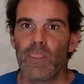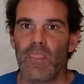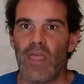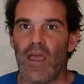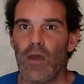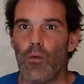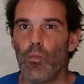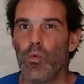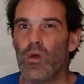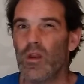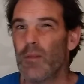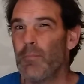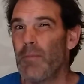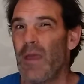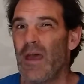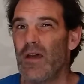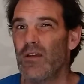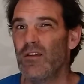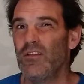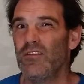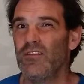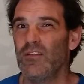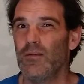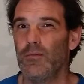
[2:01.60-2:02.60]
That
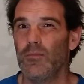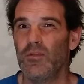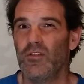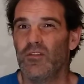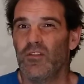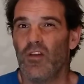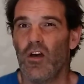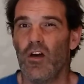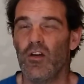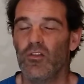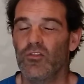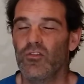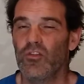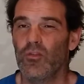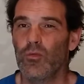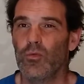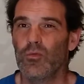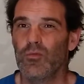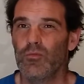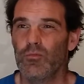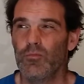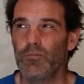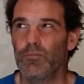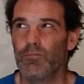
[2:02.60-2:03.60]
whataboutism is
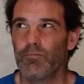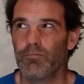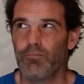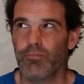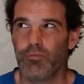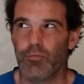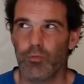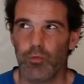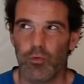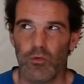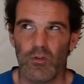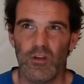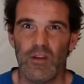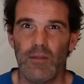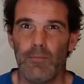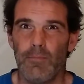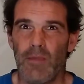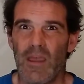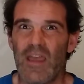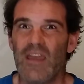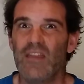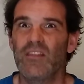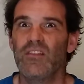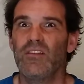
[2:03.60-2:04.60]
also pretty
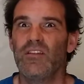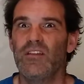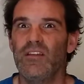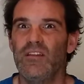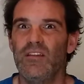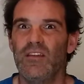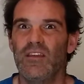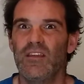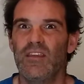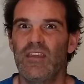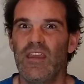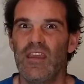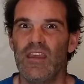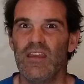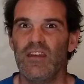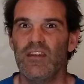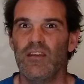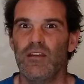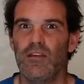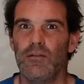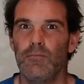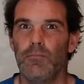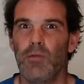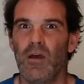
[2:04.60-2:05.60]
badly
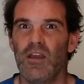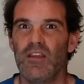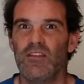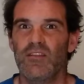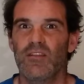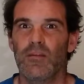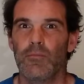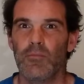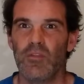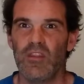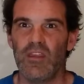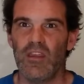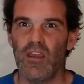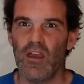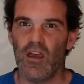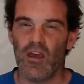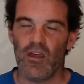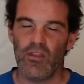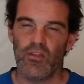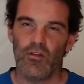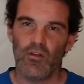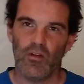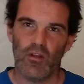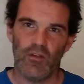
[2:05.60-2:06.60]
negated by some of the
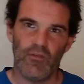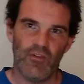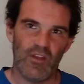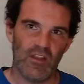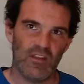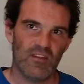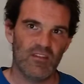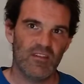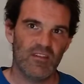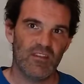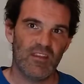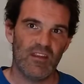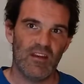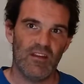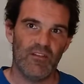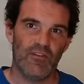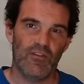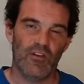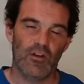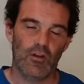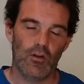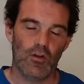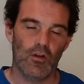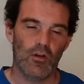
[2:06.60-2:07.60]
other events that have
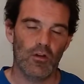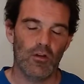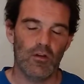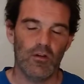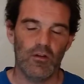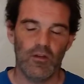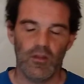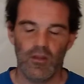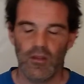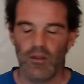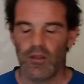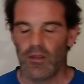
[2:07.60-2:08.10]
occurred.